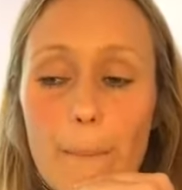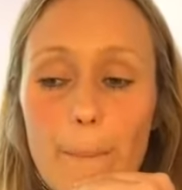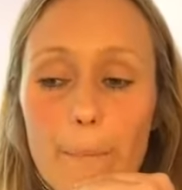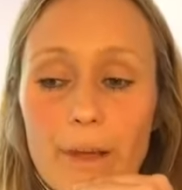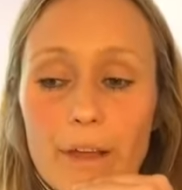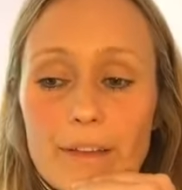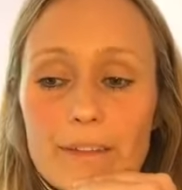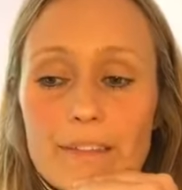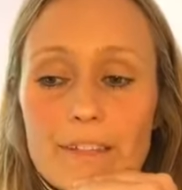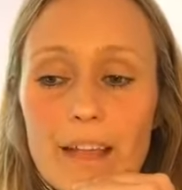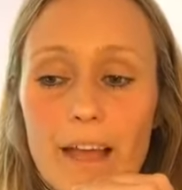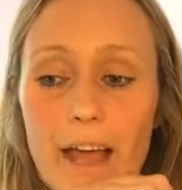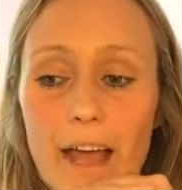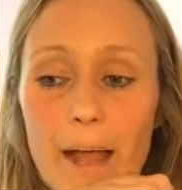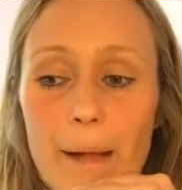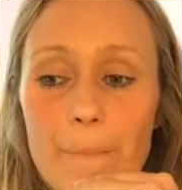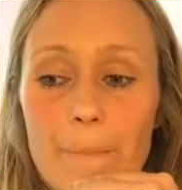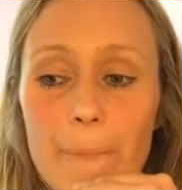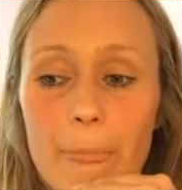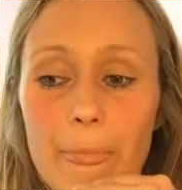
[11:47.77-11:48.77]
But
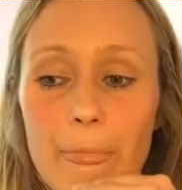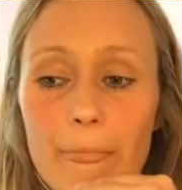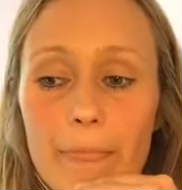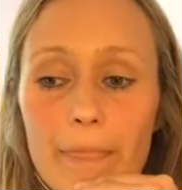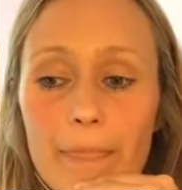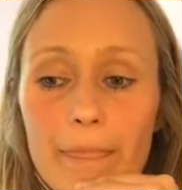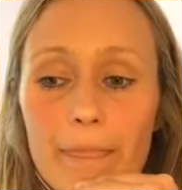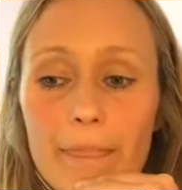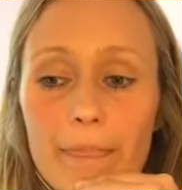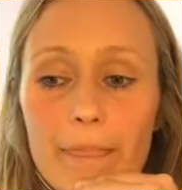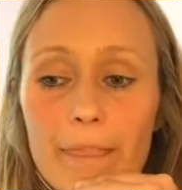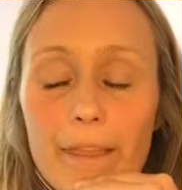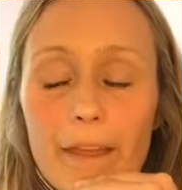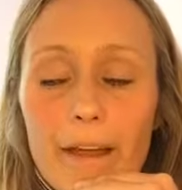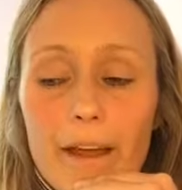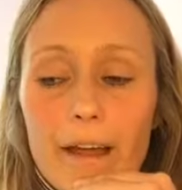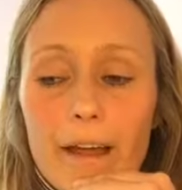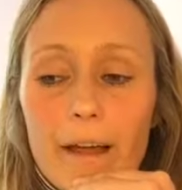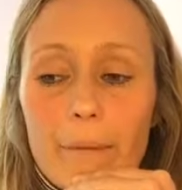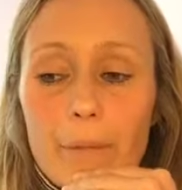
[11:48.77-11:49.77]
I'm
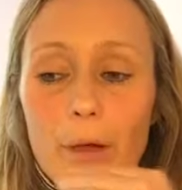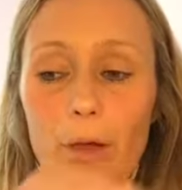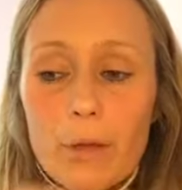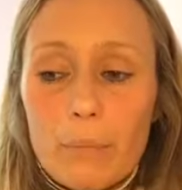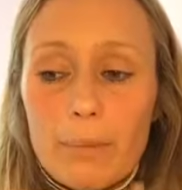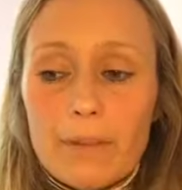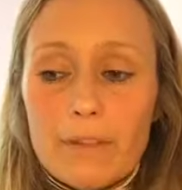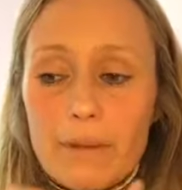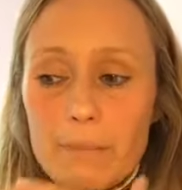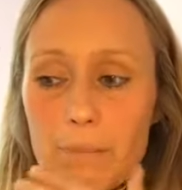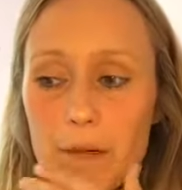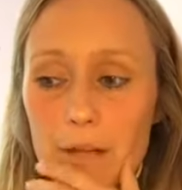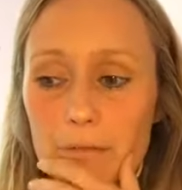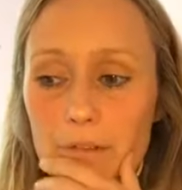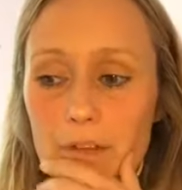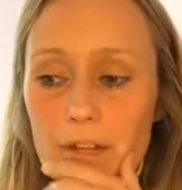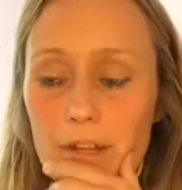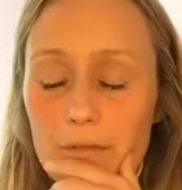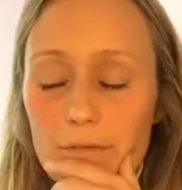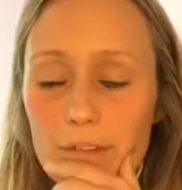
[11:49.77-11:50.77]
hoping that my
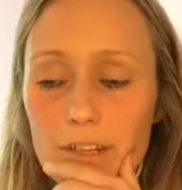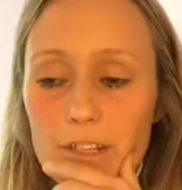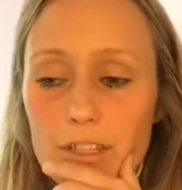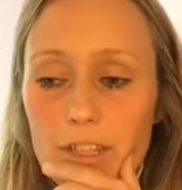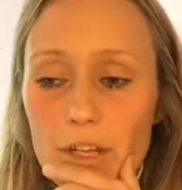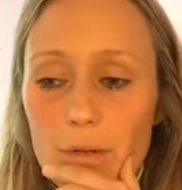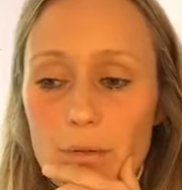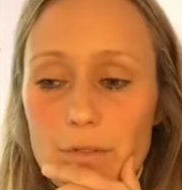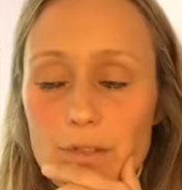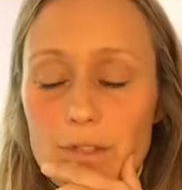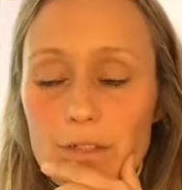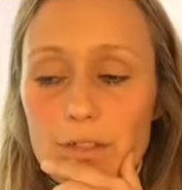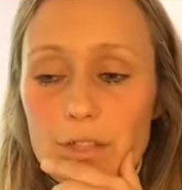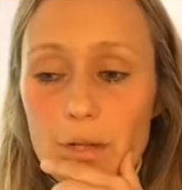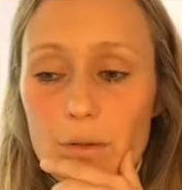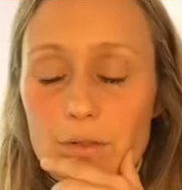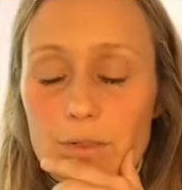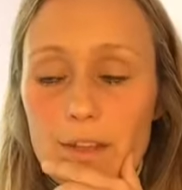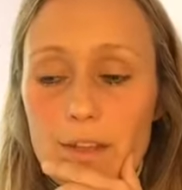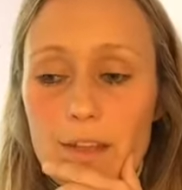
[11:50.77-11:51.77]
recovery
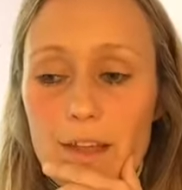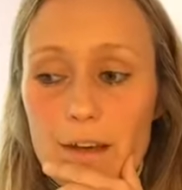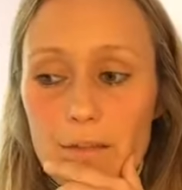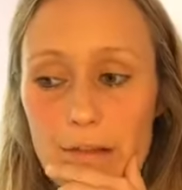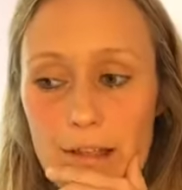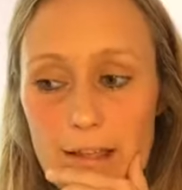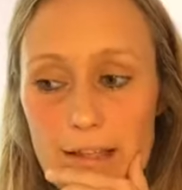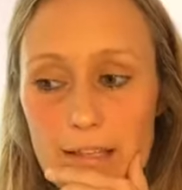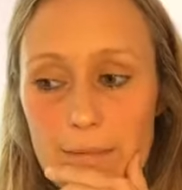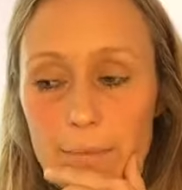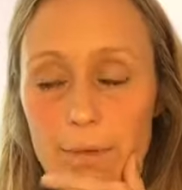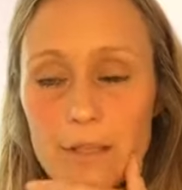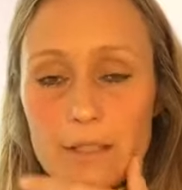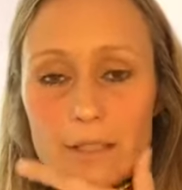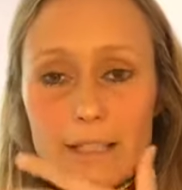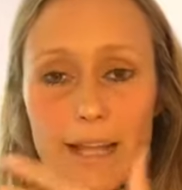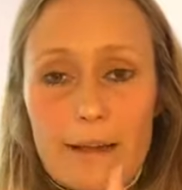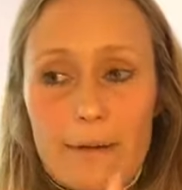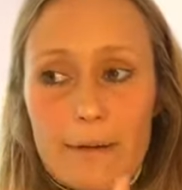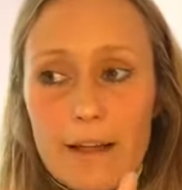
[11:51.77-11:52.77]
shows that there is,
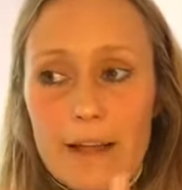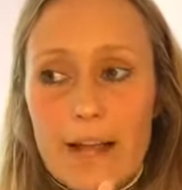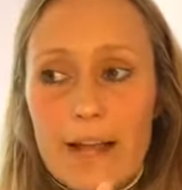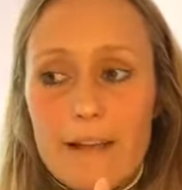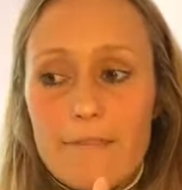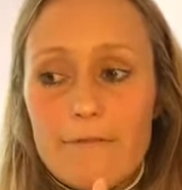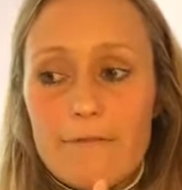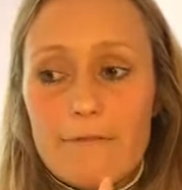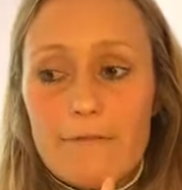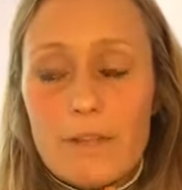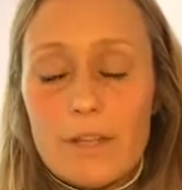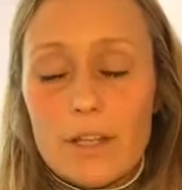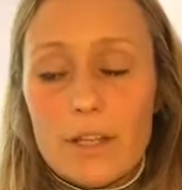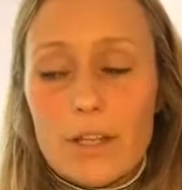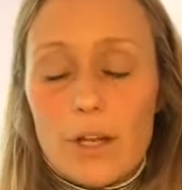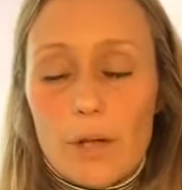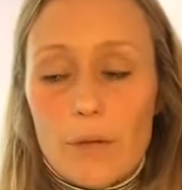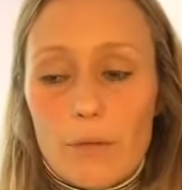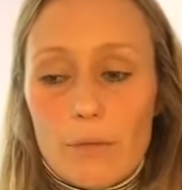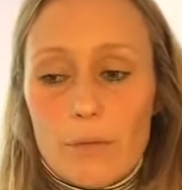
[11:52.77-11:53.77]
because now I have,
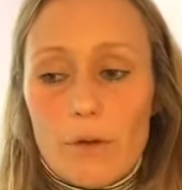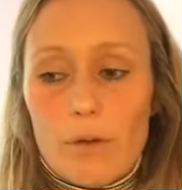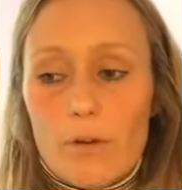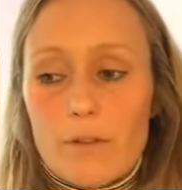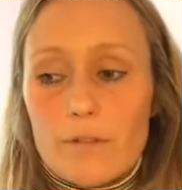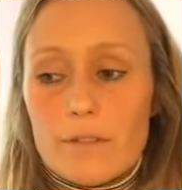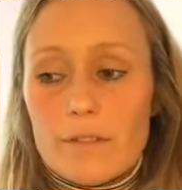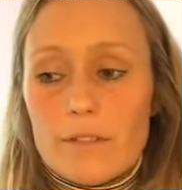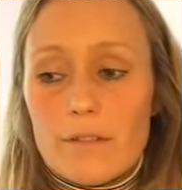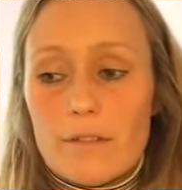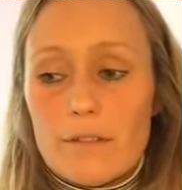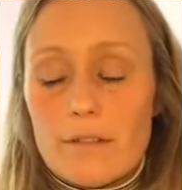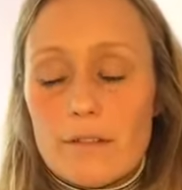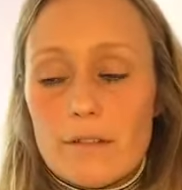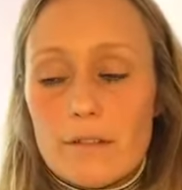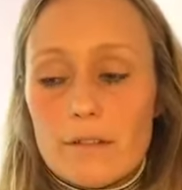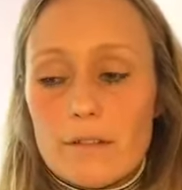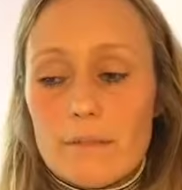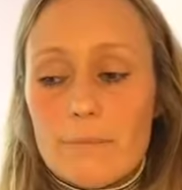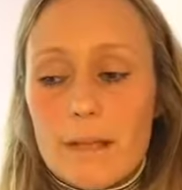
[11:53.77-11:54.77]
you know, gone on to
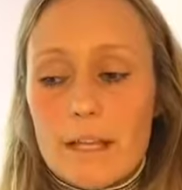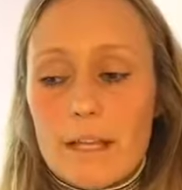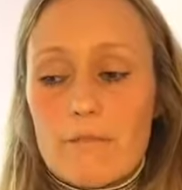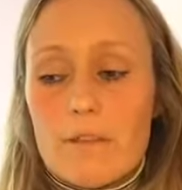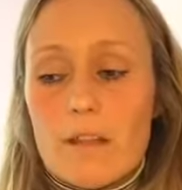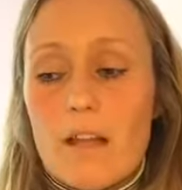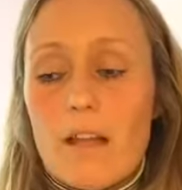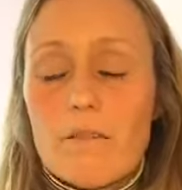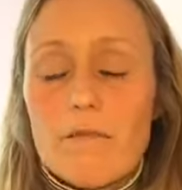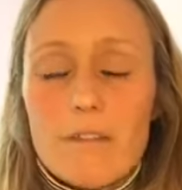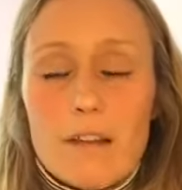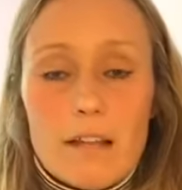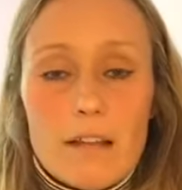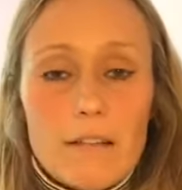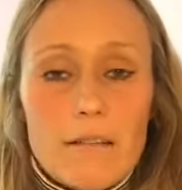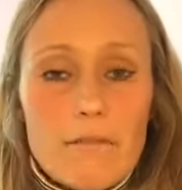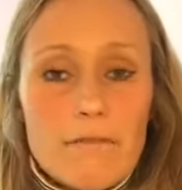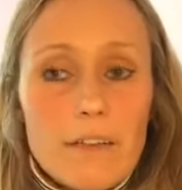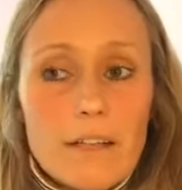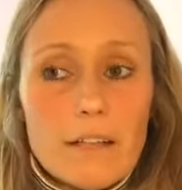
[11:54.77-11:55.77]
make a recovery
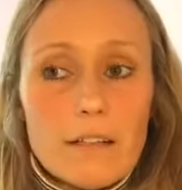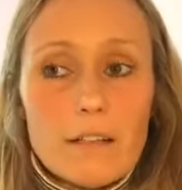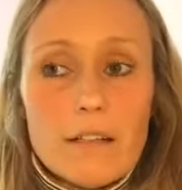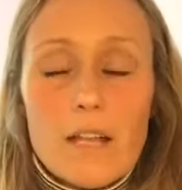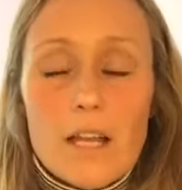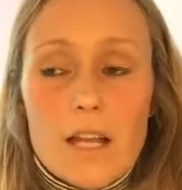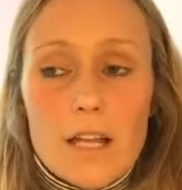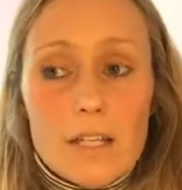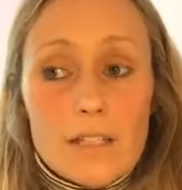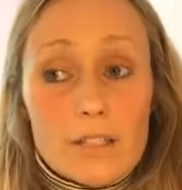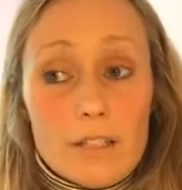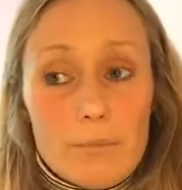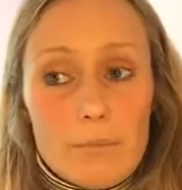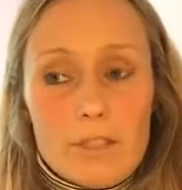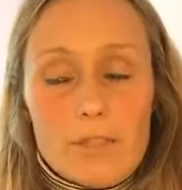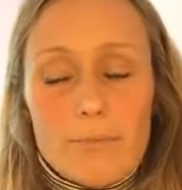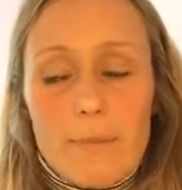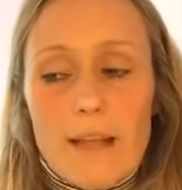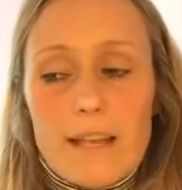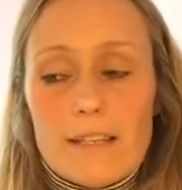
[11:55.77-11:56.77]
and feel so
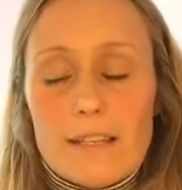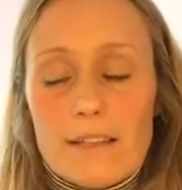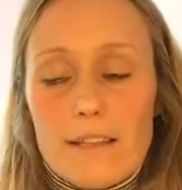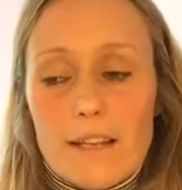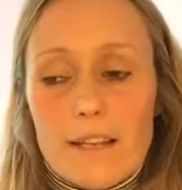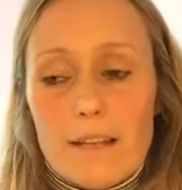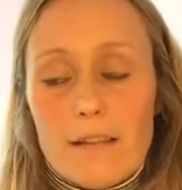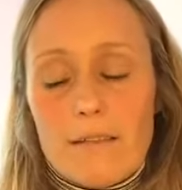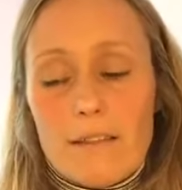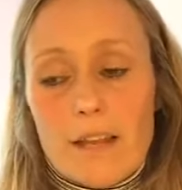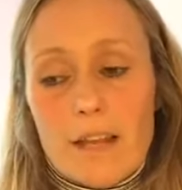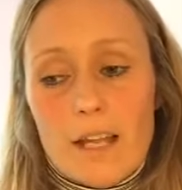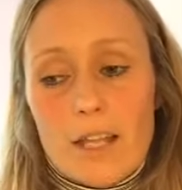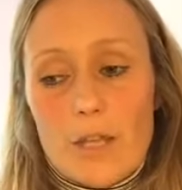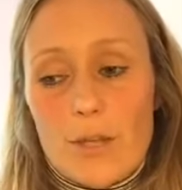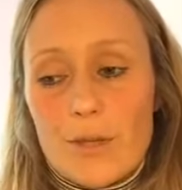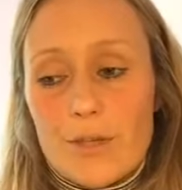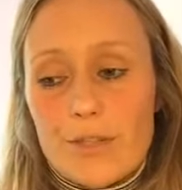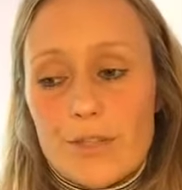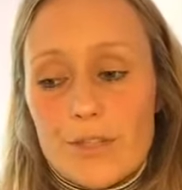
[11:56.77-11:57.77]
much better than I
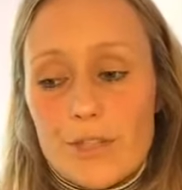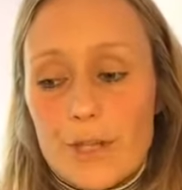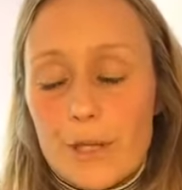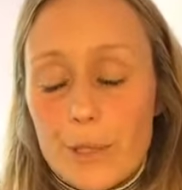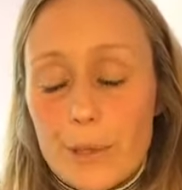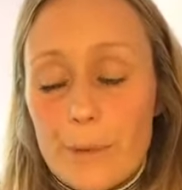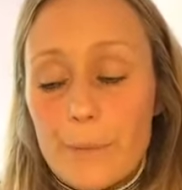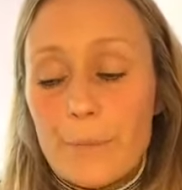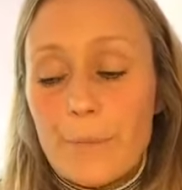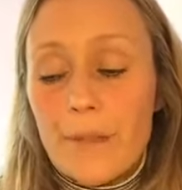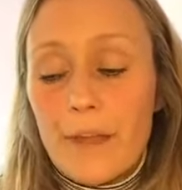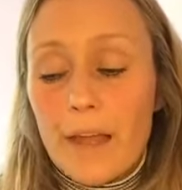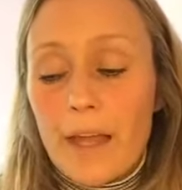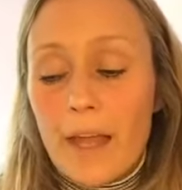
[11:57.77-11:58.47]
used to do.